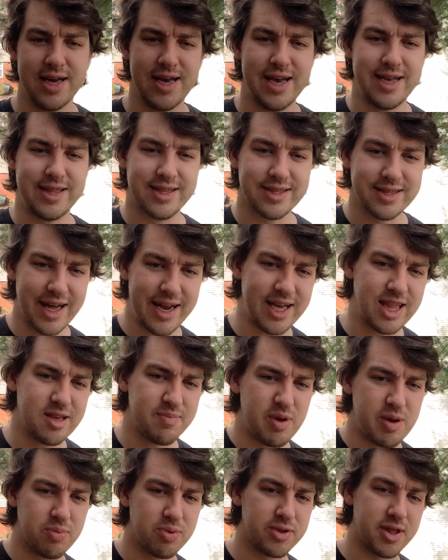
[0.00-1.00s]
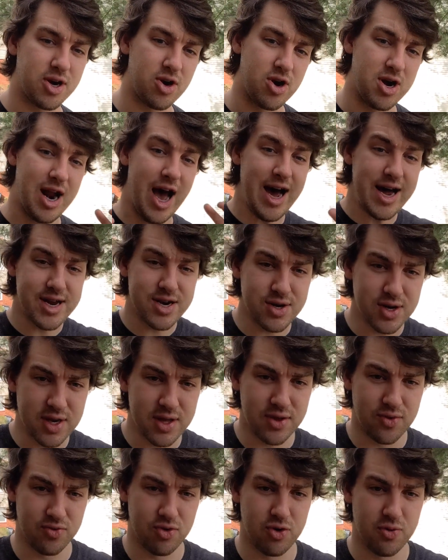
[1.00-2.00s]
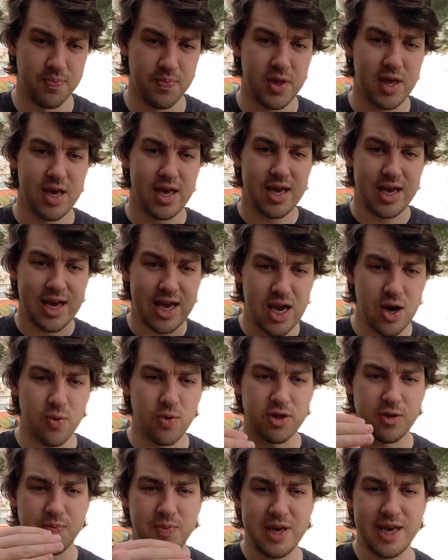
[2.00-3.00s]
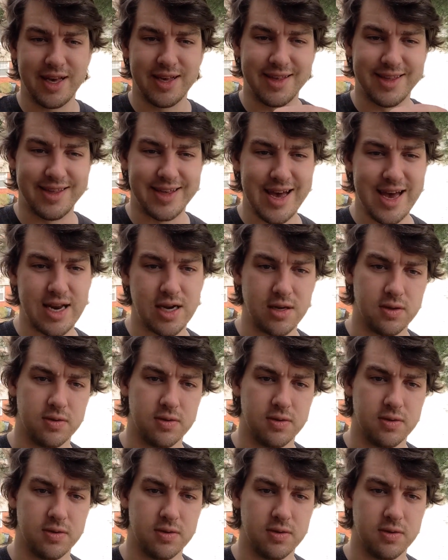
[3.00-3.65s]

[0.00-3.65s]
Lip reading: it's letting the people that are not in the room hear what's being said.